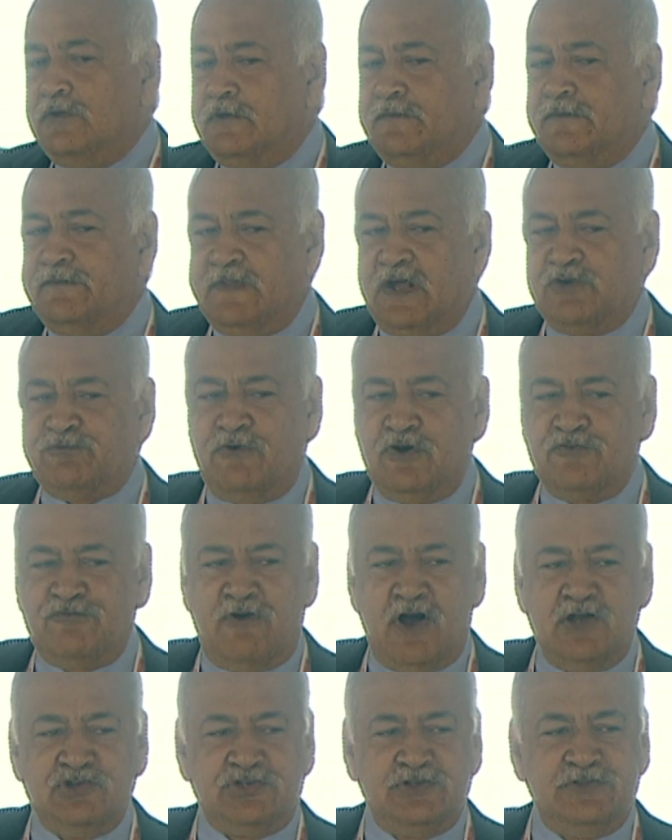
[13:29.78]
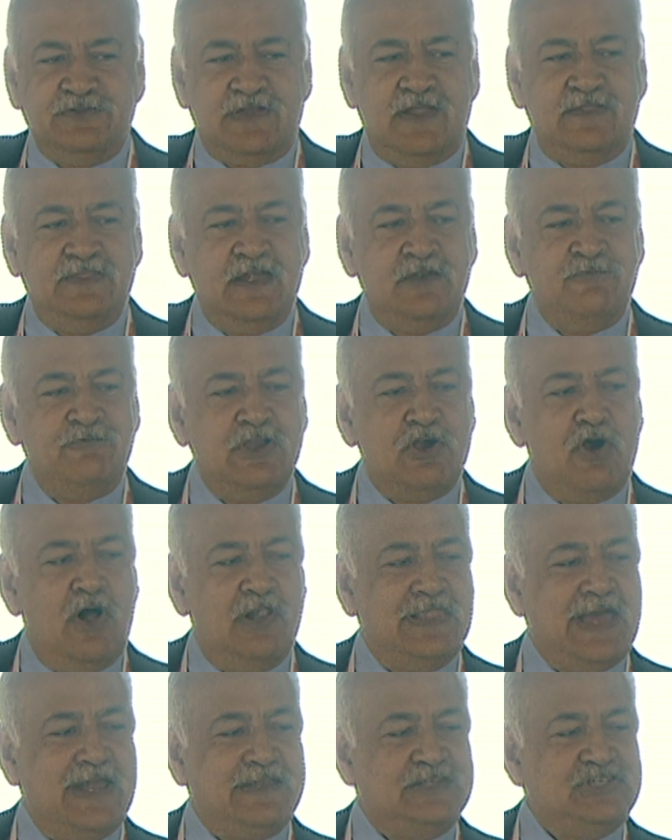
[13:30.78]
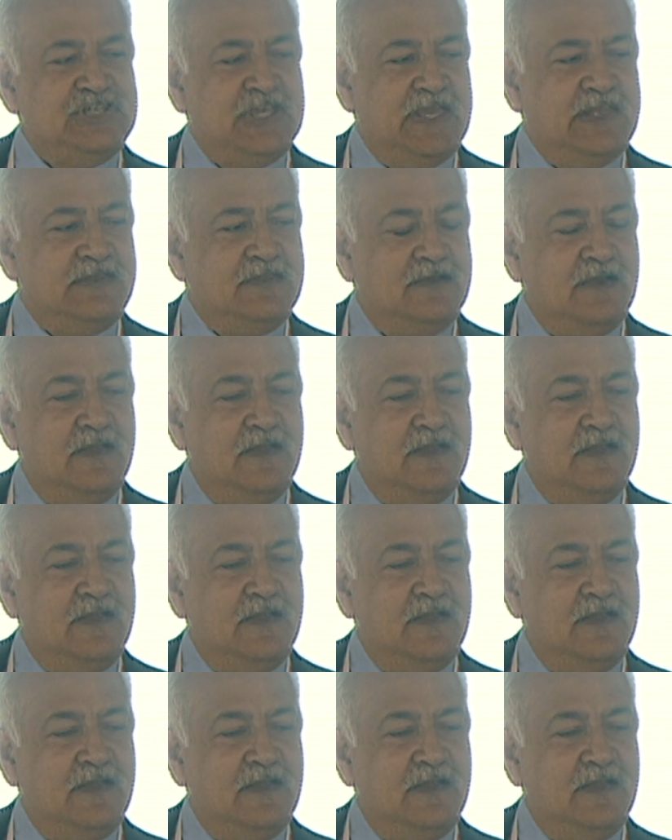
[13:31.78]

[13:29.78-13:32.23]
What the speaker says: network functions, and then we call that a chain,